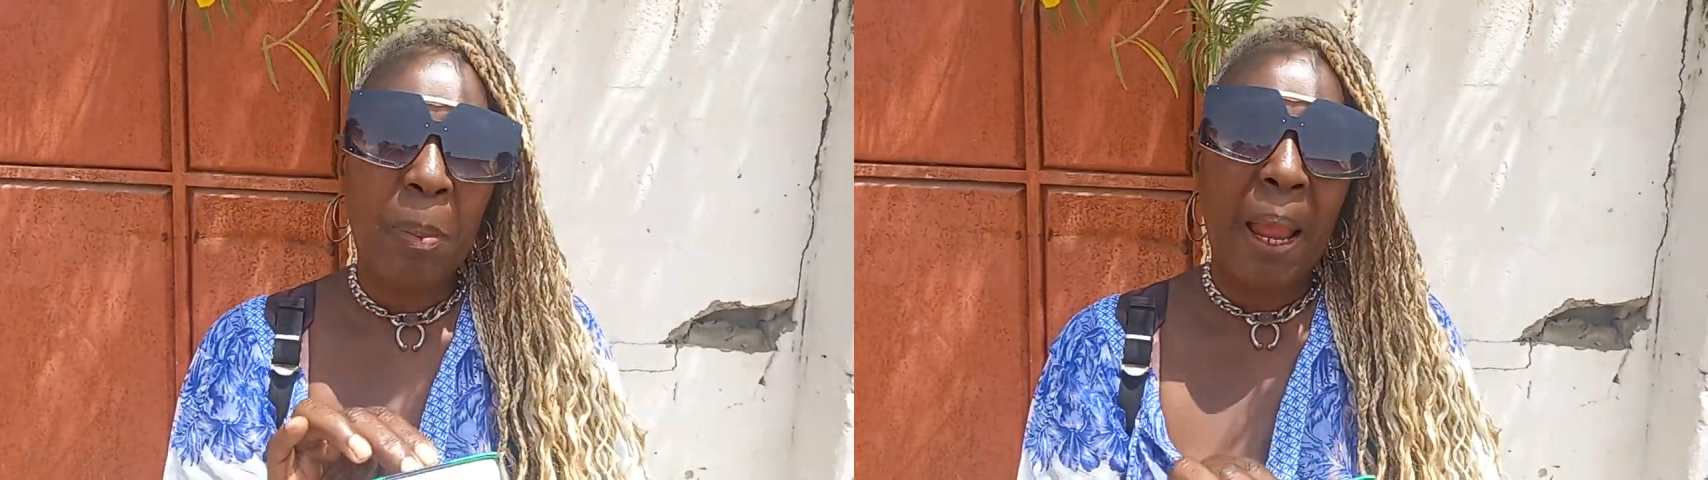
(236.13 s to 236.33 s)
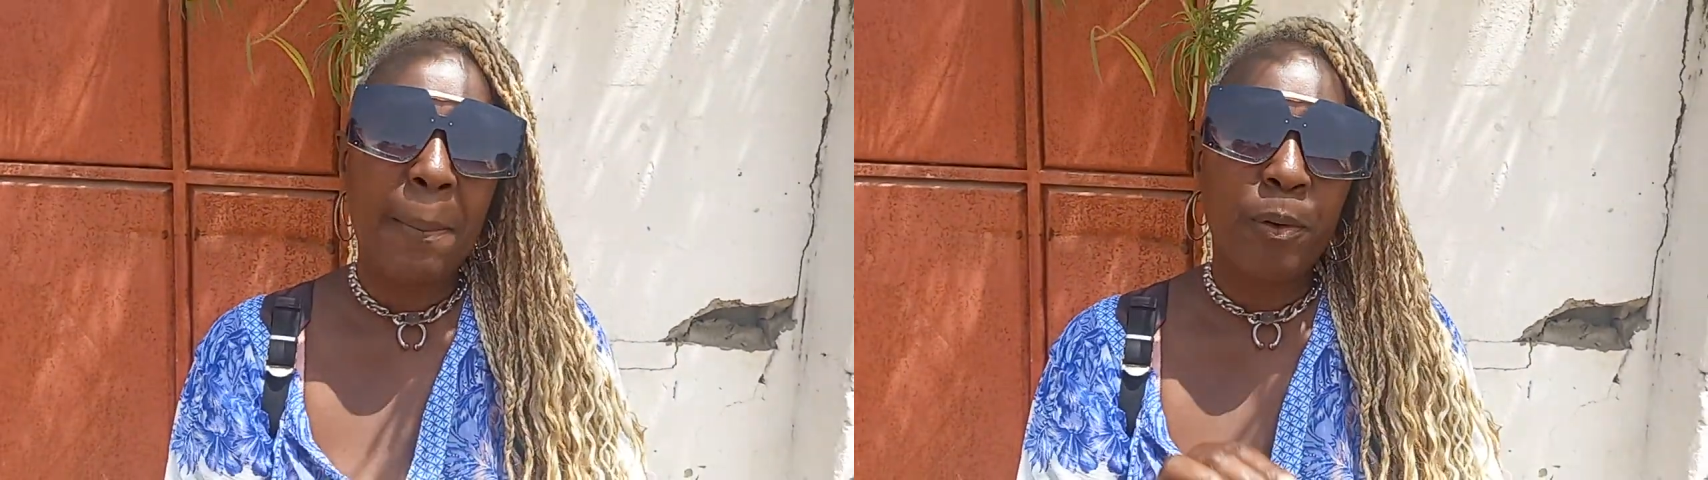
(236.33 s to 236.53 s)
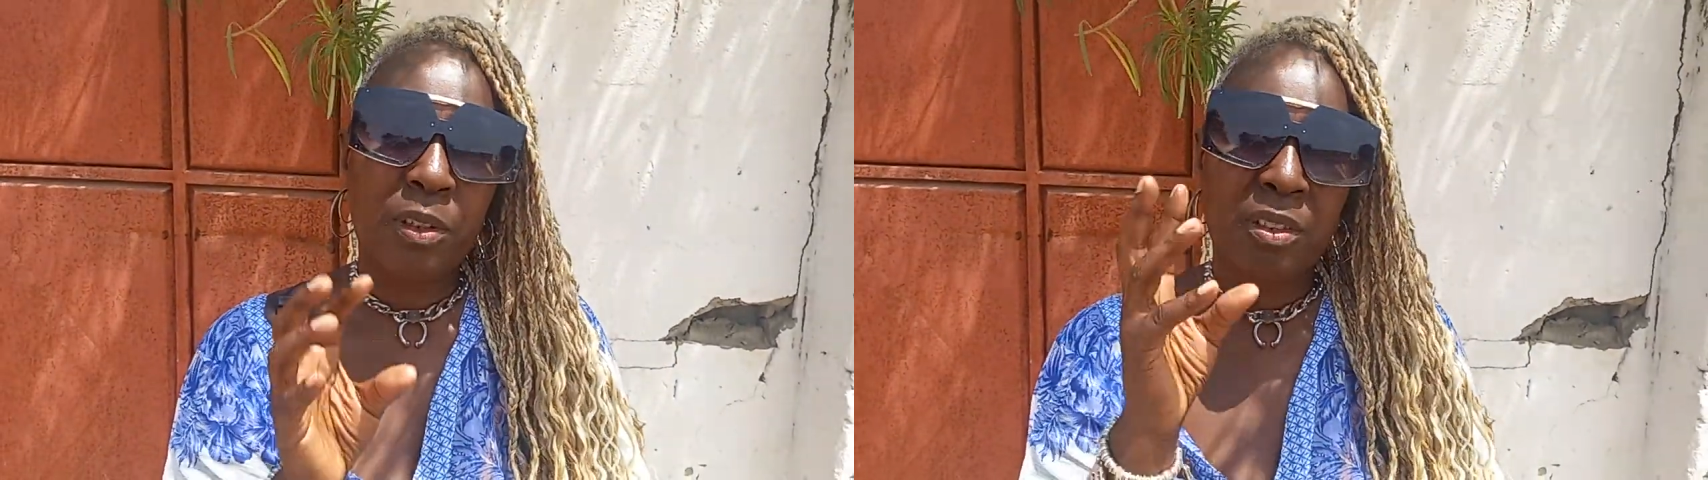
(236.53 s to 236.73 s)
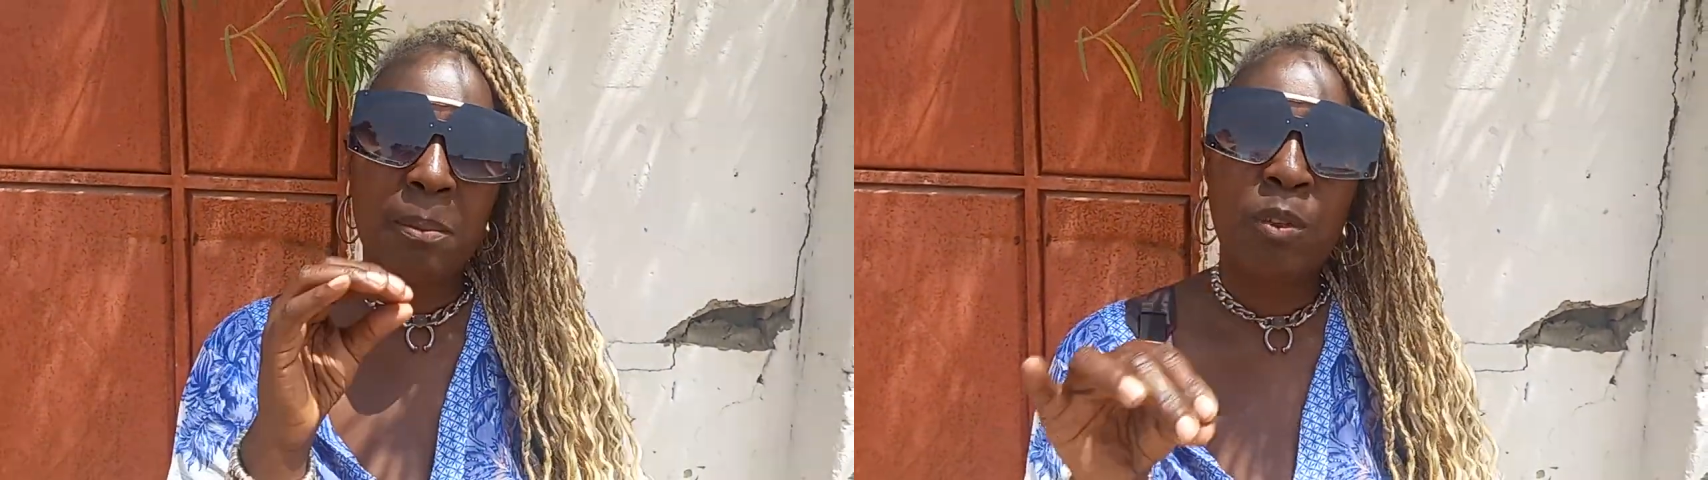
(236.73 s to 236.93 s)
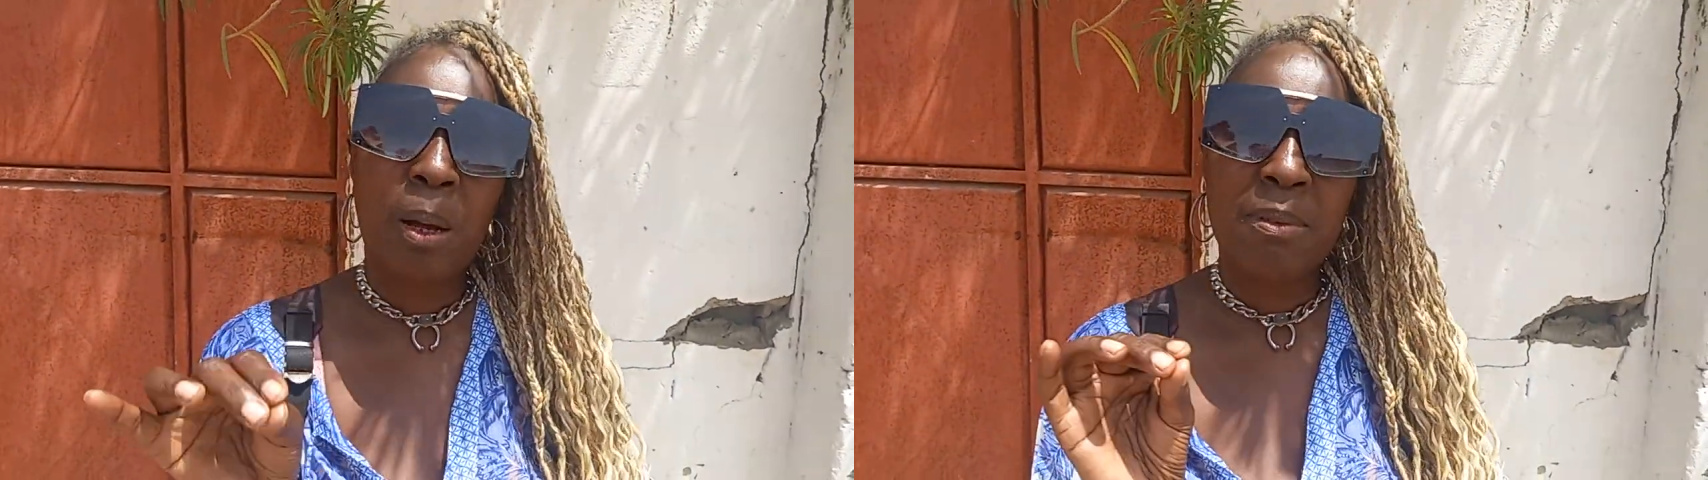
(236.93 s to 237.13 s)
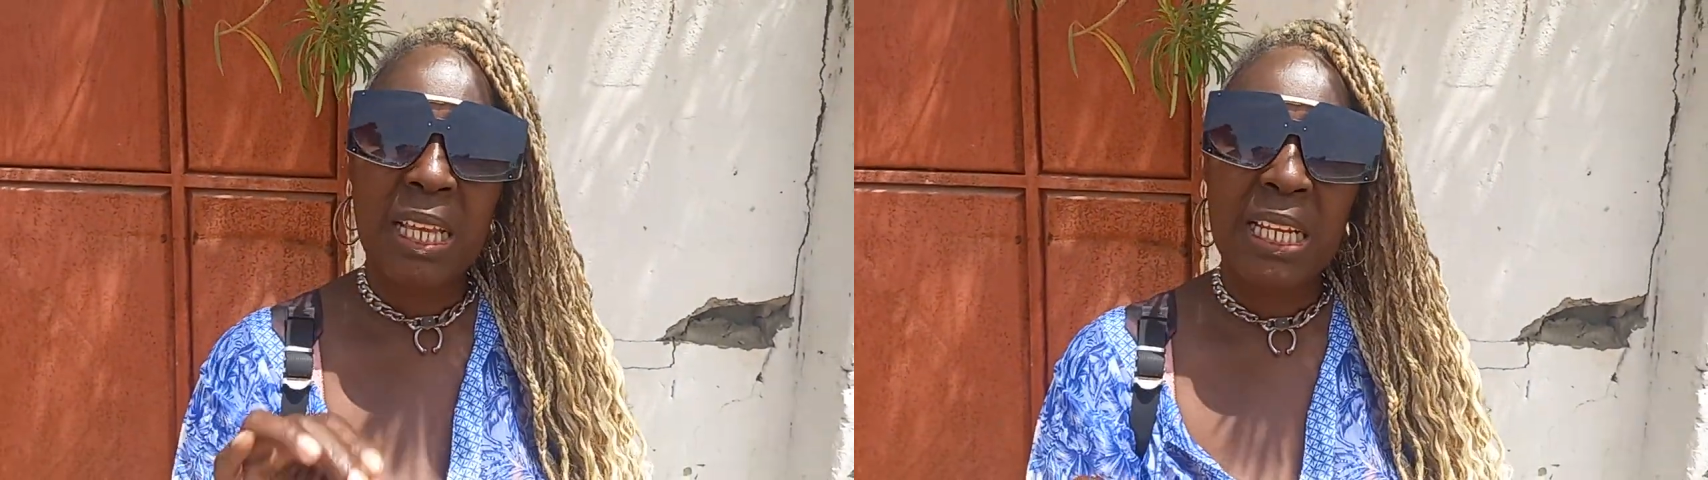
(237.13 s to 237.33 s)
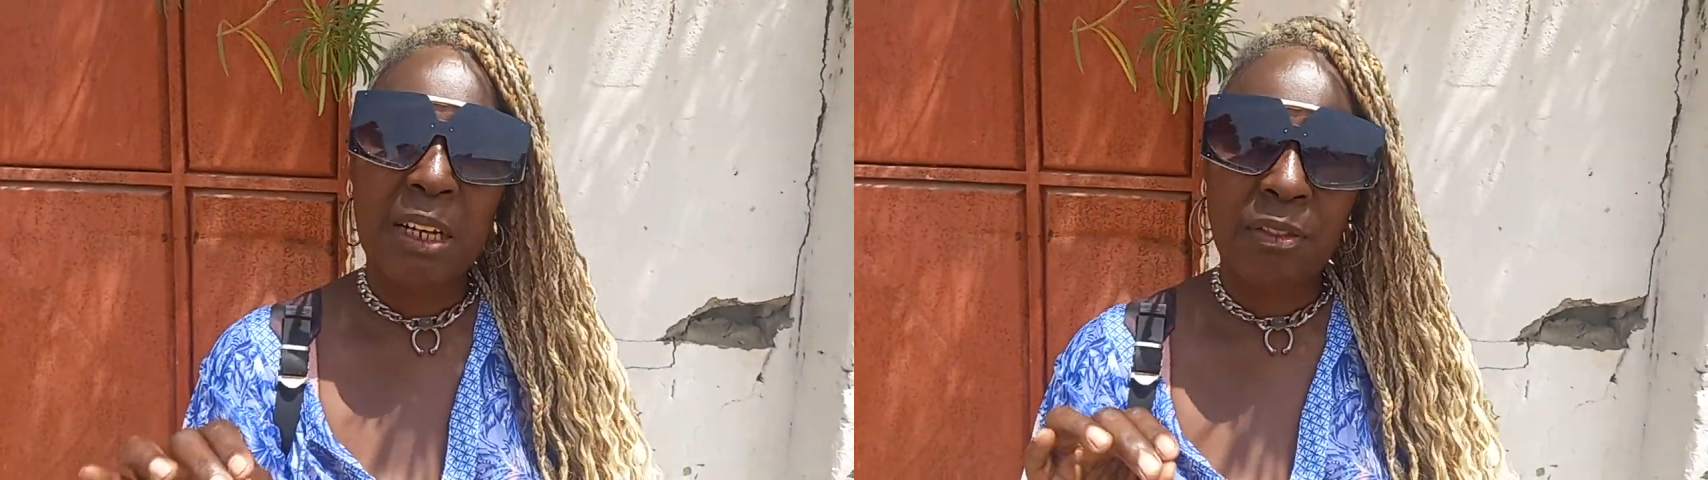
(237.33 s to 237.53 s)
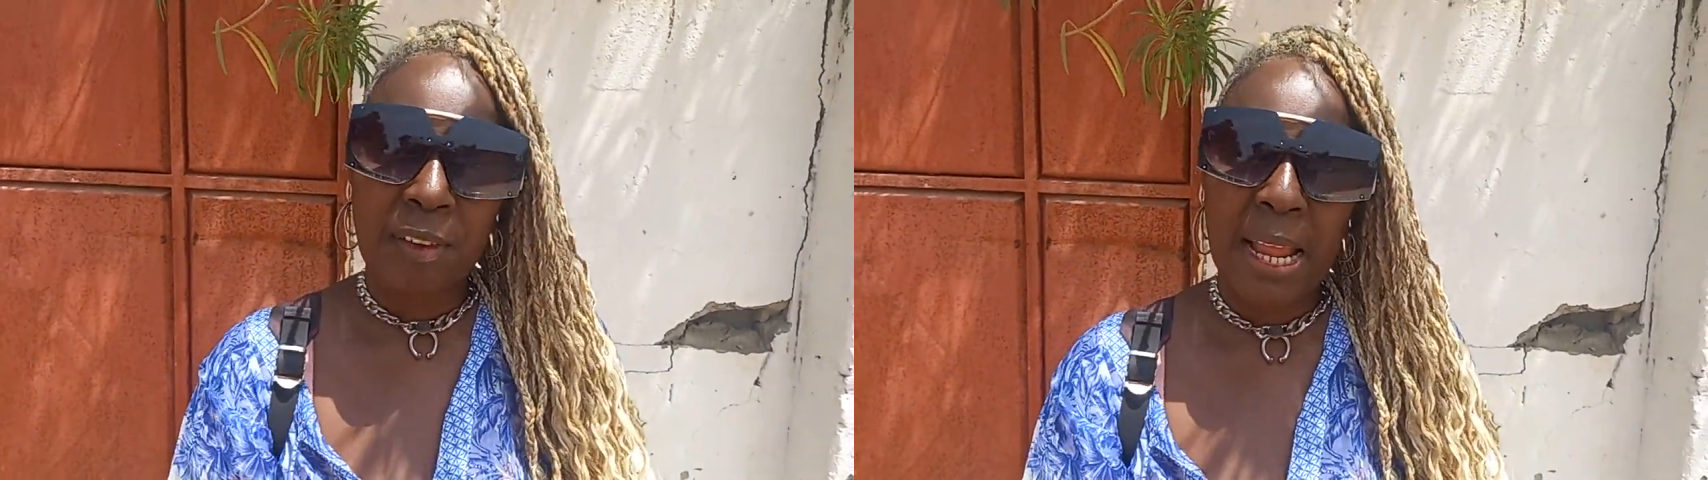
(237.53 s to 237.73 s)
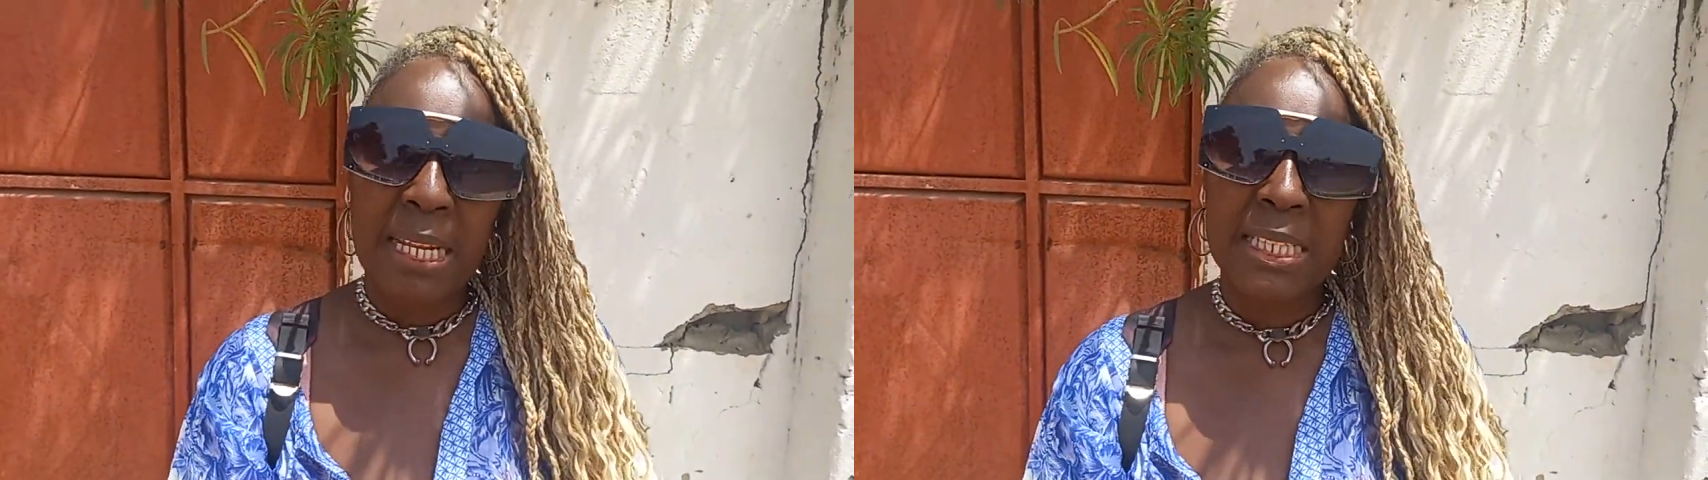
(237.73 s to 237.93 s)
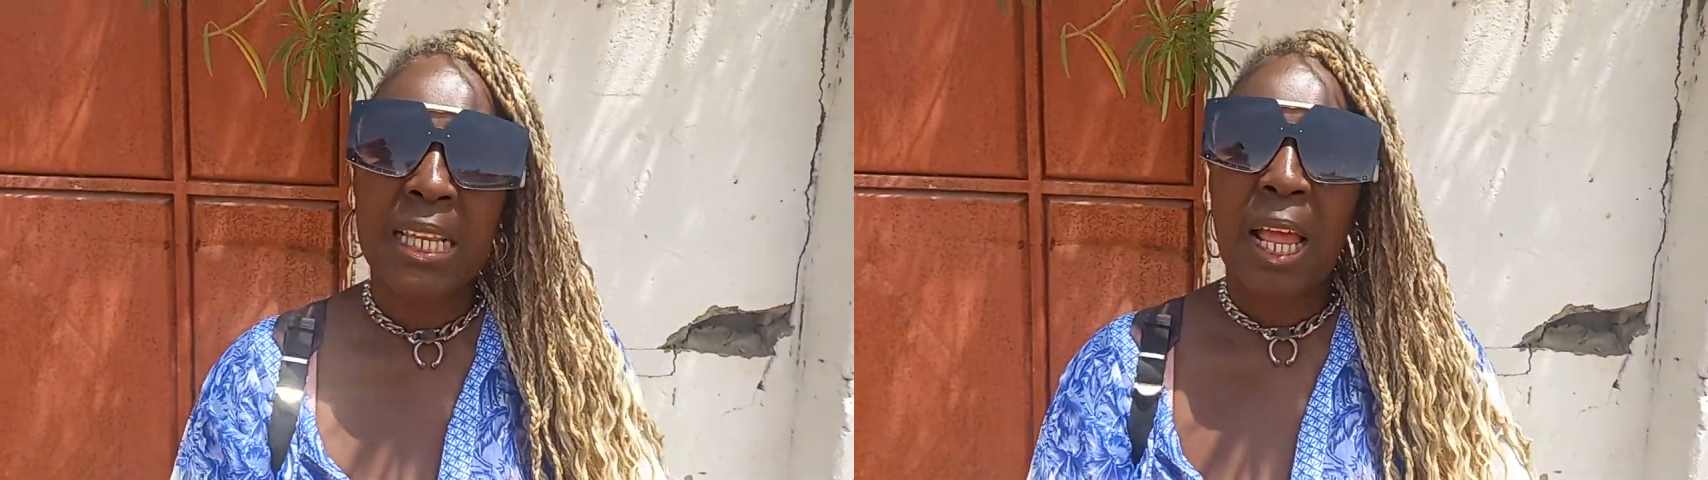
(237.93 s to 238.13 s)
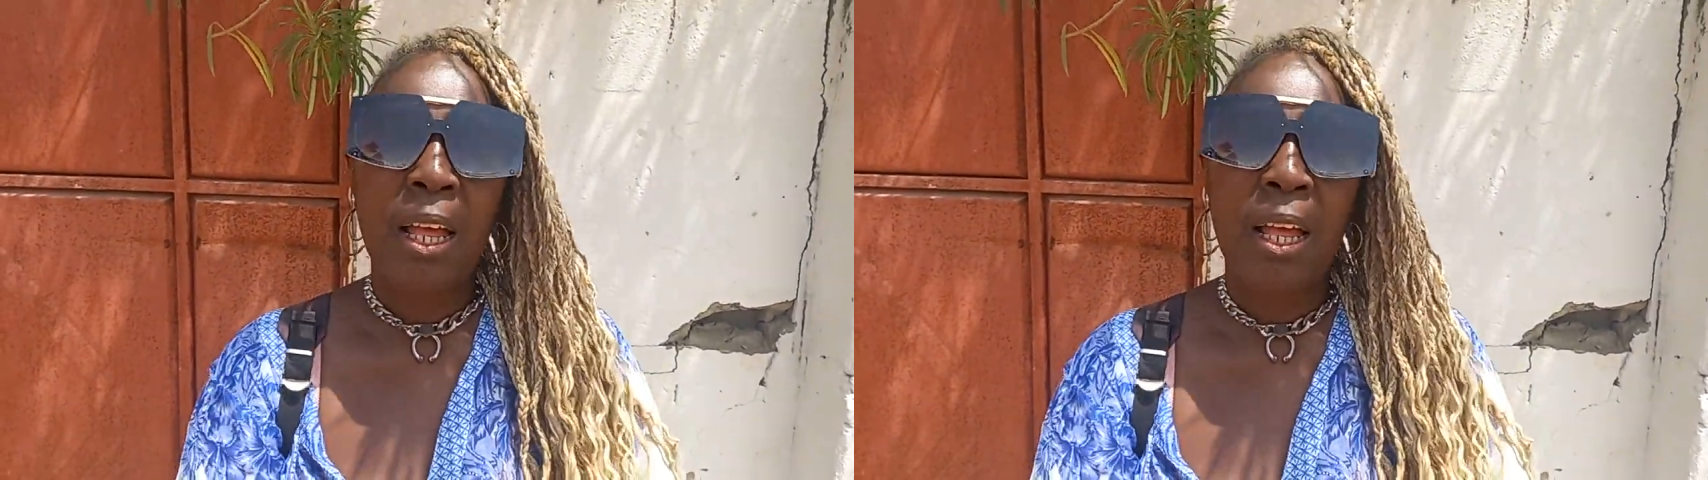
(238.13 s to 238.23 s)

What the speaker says: paper and sometimes the ink fades.